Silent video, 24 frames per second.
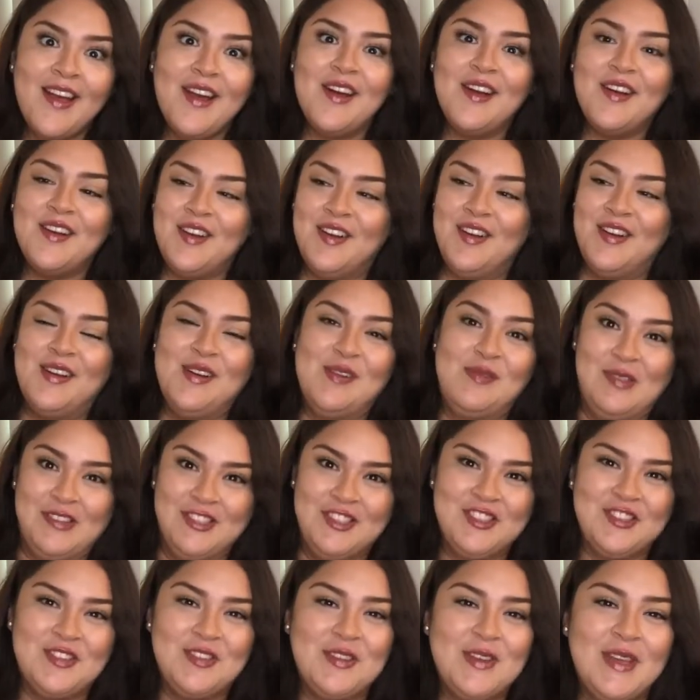I'll
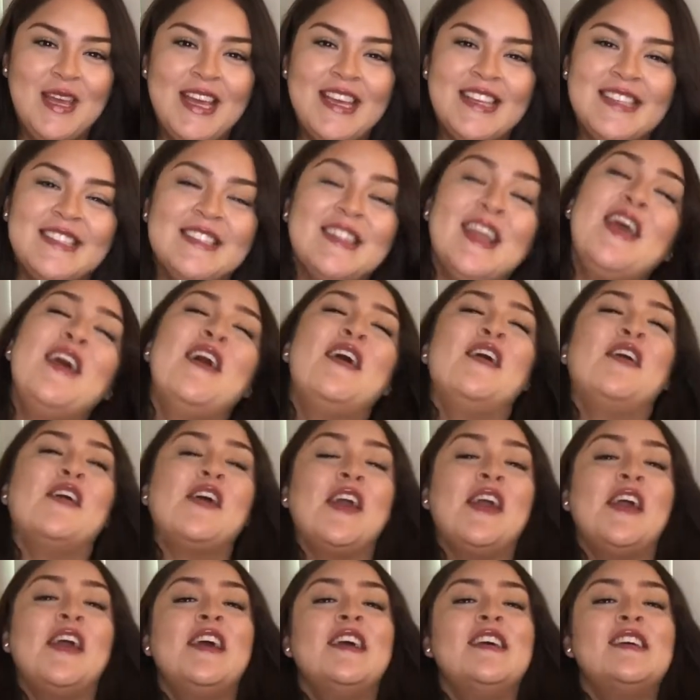show you guys.
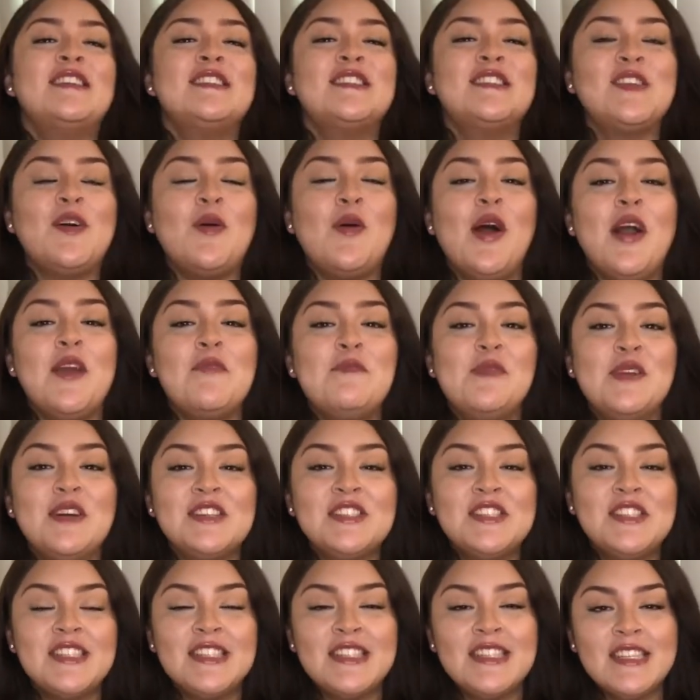Okay, so I
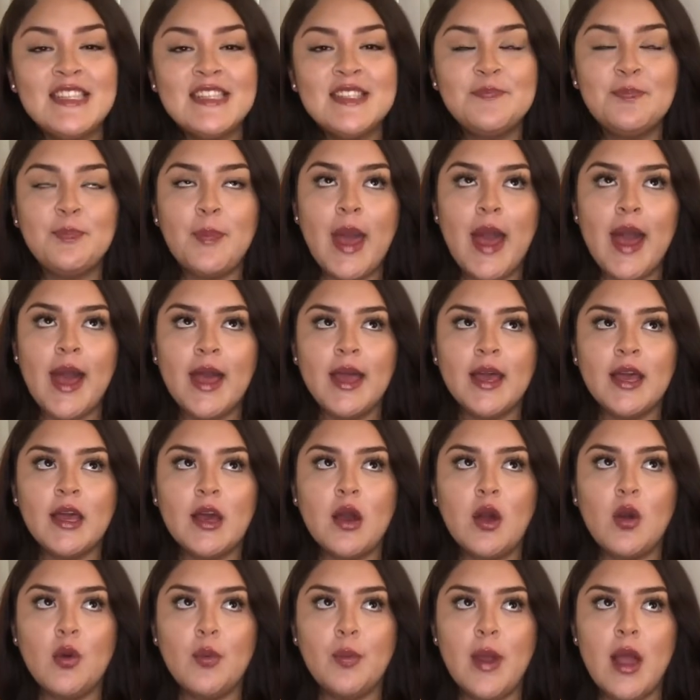purchased this bag
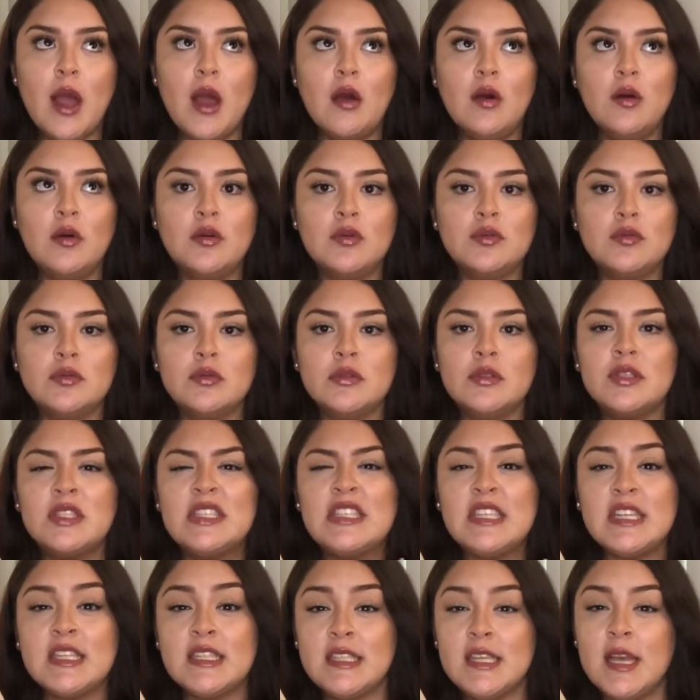around
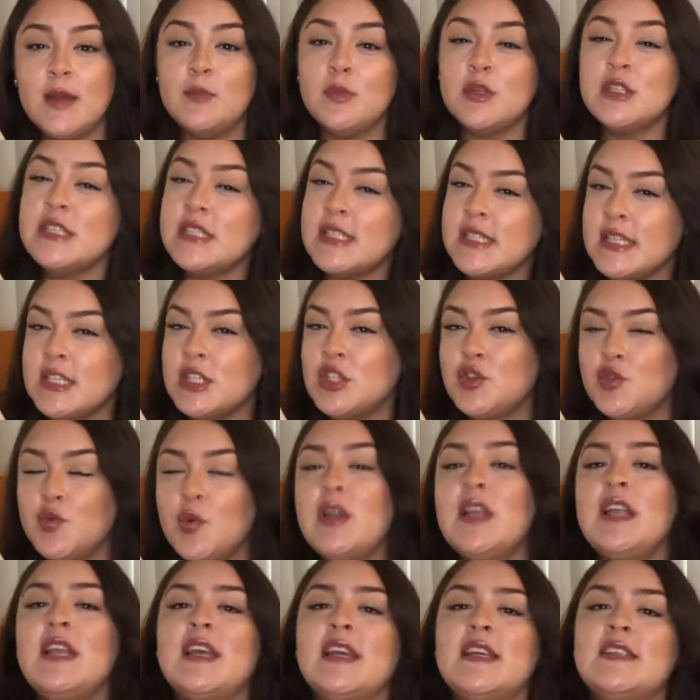September 6,
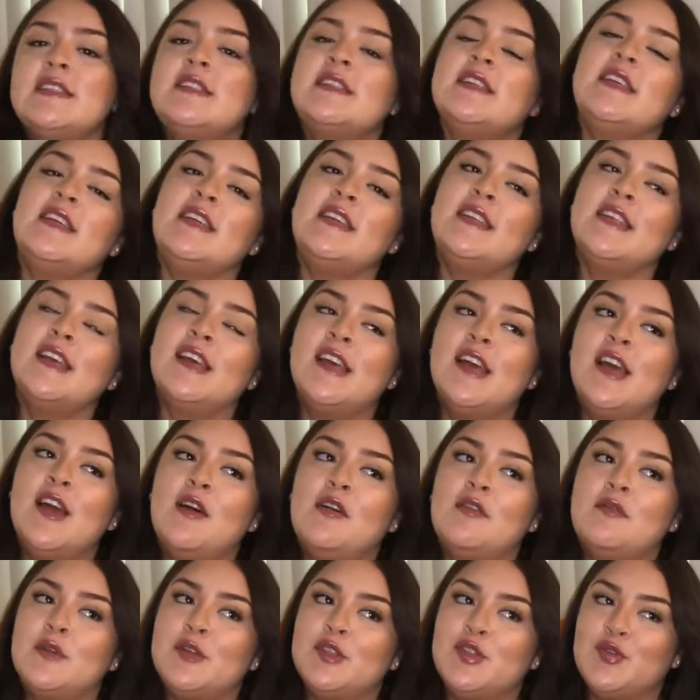2019,
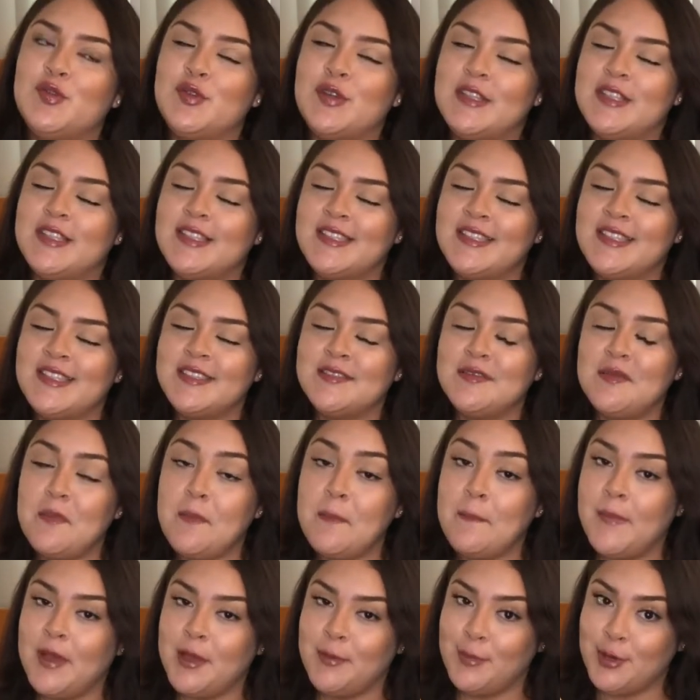which was
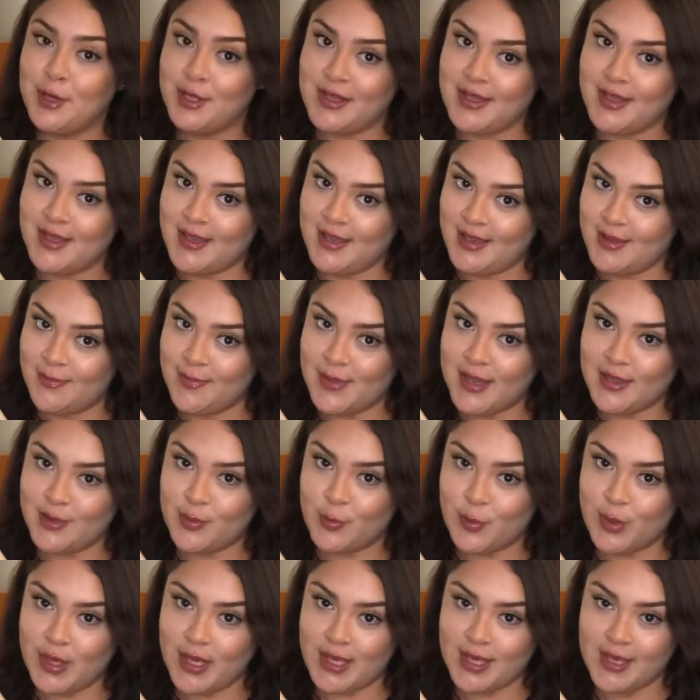my birthday, by the
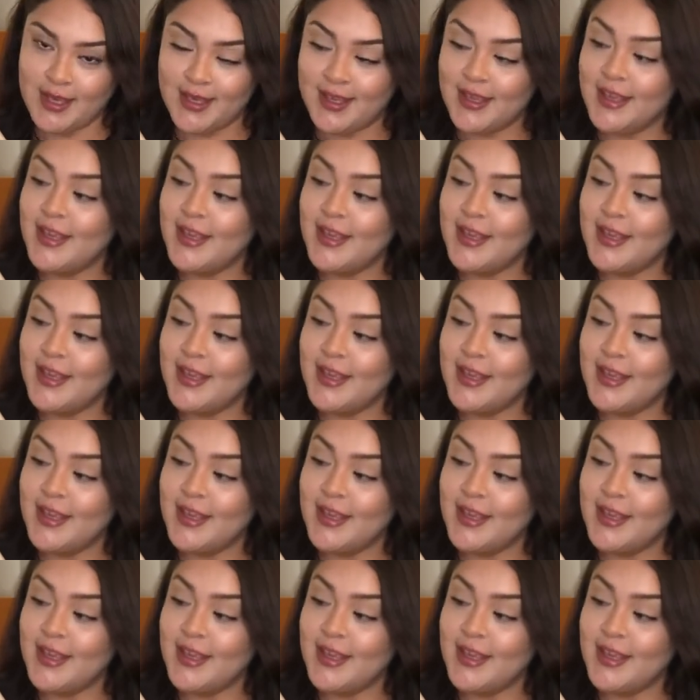way.